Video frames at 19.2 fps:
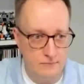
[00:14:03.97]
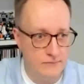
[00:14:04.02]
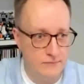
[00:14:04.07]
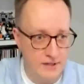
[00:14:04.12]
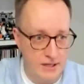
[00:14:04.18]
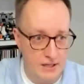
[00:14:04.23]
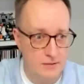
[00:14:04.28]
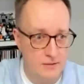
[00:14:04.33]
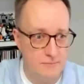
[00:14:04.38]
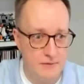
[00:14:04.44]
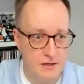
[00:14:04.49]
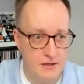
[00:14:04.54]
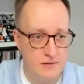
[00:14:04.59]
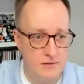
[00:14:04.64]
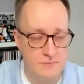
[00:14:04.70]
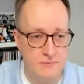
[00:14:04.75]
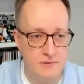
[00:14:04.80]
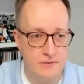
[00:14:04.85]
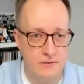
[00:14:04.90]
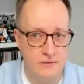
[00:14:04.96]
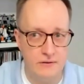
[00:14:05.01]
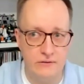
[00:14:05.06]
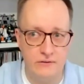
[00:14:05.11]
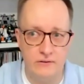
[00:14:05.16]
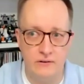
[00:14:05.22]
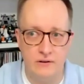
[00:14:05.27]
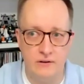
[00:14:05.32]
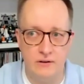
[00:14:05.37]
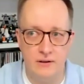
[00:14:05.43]
talent management
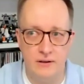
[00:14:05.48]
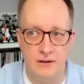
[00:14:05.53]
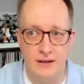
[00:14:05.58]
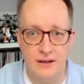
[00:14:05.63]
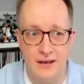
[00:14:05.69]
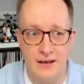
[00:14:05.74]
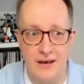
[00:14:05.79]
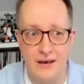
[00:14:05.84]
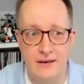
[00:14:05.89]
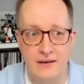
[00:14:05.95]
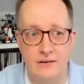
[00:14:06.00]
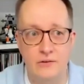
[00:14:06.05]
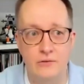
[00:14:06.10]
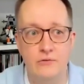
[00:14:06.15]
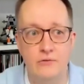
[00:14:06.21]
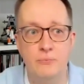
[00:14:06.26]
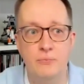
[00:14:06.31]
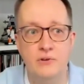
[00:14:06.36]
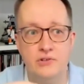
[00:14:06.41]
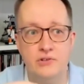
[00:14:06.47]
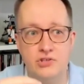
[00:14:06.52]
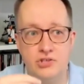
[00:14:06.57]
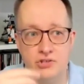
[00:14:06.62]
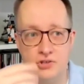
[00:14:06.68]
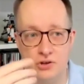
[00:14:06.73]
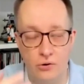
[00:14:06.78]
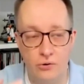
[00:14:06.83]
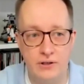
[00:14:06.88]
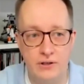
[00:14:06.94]
is, hey, you've been
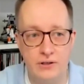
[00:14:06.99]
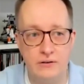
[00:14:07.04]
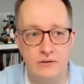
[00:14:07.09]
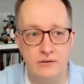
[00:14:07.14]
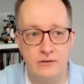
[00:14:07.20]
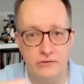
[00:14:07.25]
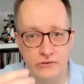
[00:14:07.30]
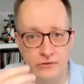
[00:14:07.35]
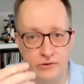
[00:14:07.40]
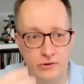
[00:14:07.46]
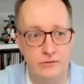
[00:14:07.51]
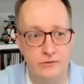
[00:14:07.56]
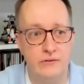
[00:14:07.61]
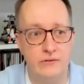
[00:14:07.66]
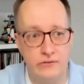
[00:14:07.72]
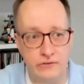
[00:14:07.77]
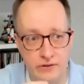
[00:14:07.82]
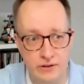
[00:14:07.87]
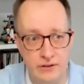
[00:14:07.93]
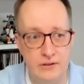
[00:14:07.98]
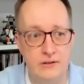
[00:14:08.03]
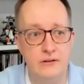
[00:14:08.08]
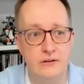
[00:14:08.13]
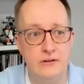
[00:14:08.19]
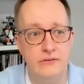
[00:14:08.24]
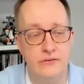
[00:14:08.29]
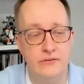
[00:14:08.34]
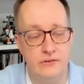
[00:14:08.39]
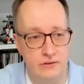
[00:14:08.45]
showing certain
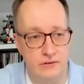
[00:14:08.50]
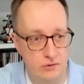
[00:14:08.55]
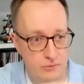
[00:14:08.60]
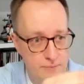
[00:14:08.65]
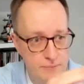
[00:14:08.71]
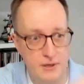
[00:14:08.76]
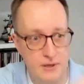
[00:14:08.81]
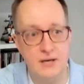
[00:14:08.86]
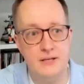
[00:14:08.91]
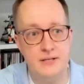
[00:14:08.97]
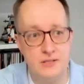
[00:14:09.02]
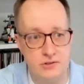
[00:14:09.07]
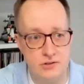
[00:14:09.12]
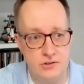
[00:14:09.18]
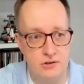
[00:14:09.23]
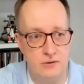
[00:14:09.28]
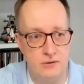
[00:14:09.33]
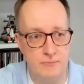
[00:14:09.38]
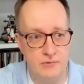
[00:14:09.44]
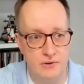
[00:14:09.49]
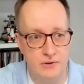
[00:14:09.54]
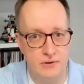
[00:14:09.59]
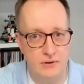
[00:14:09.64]
skills in your past job